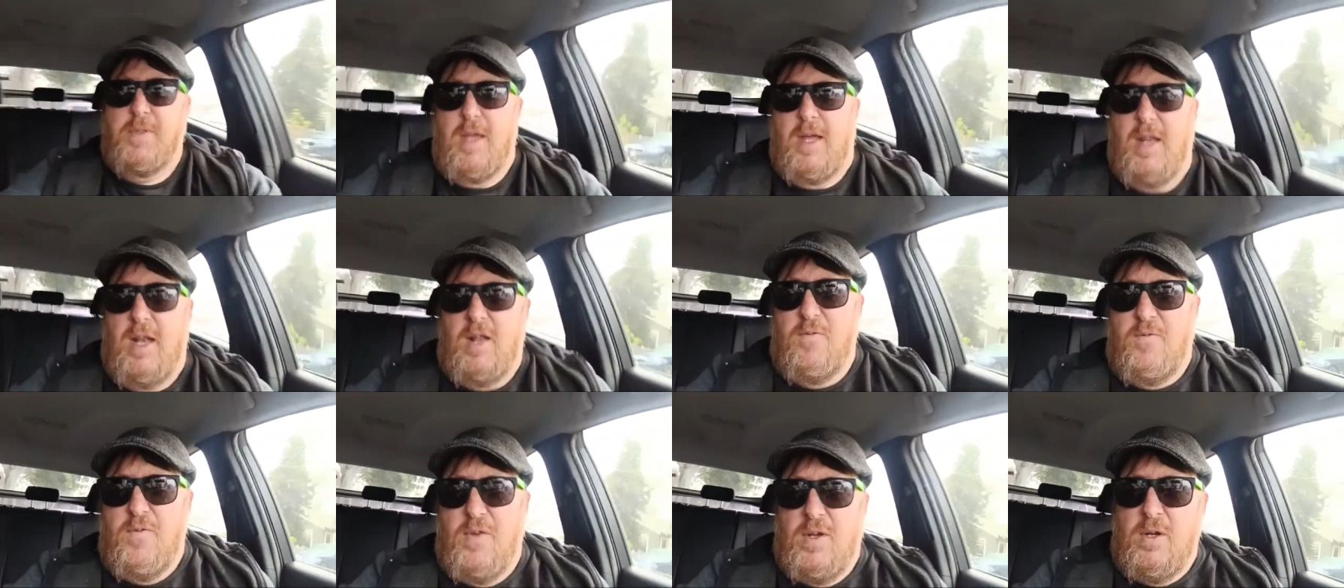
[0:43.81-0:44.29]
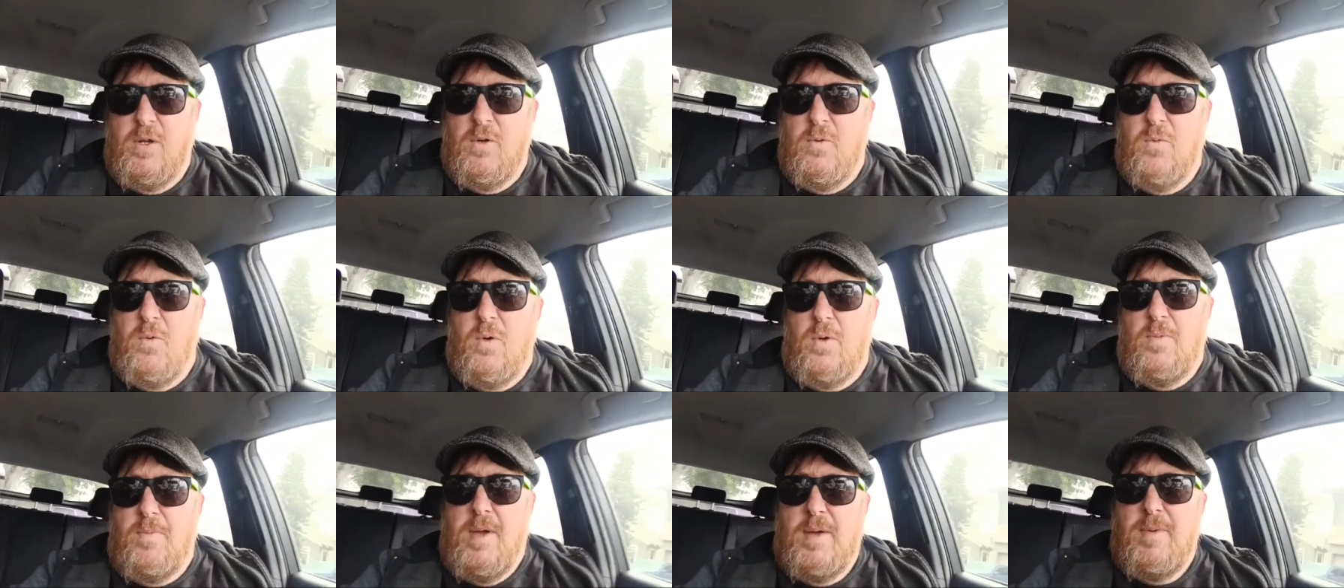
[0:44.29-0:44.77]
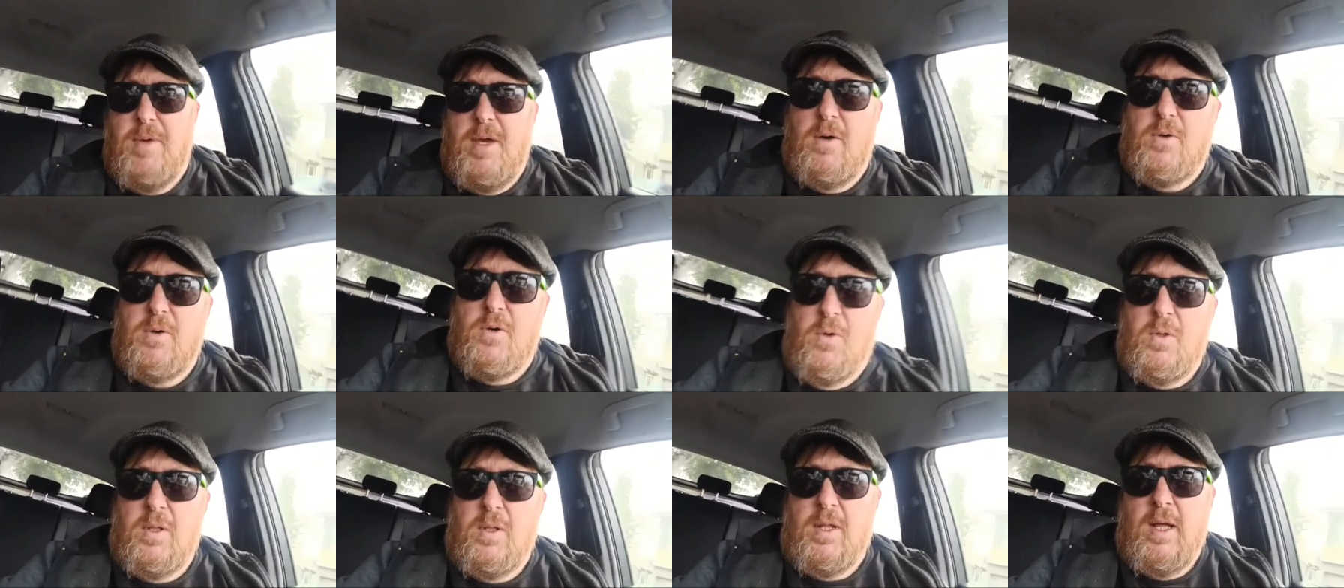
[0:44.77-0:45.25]
and I figured, well, maybe
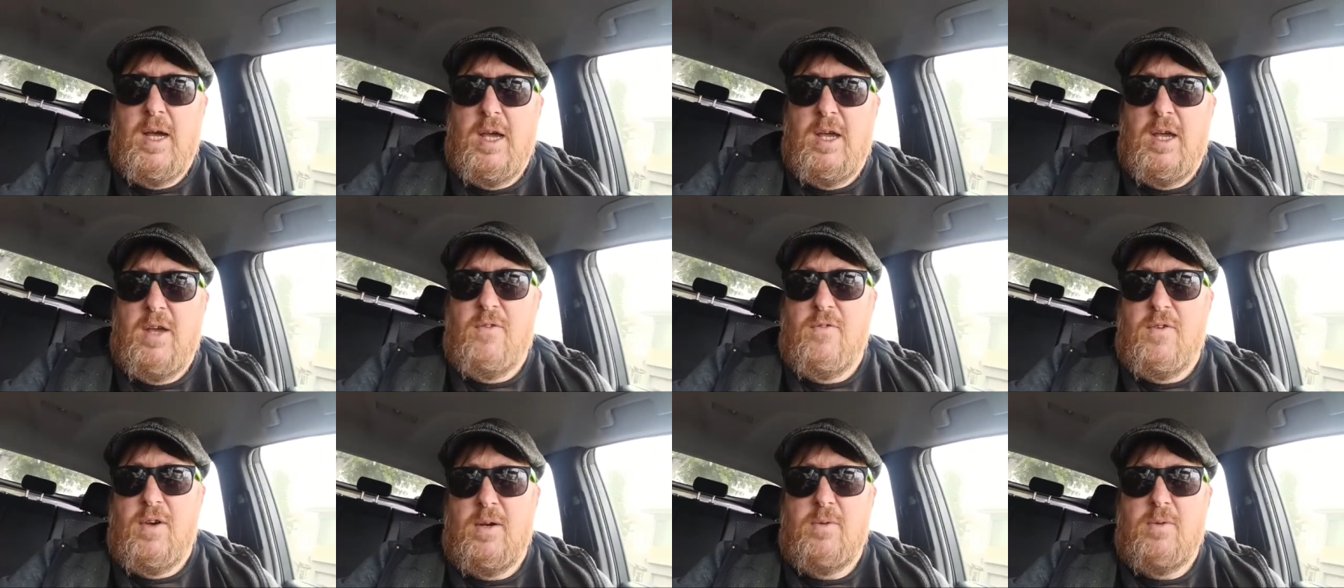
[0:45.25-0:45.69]
I'll go live.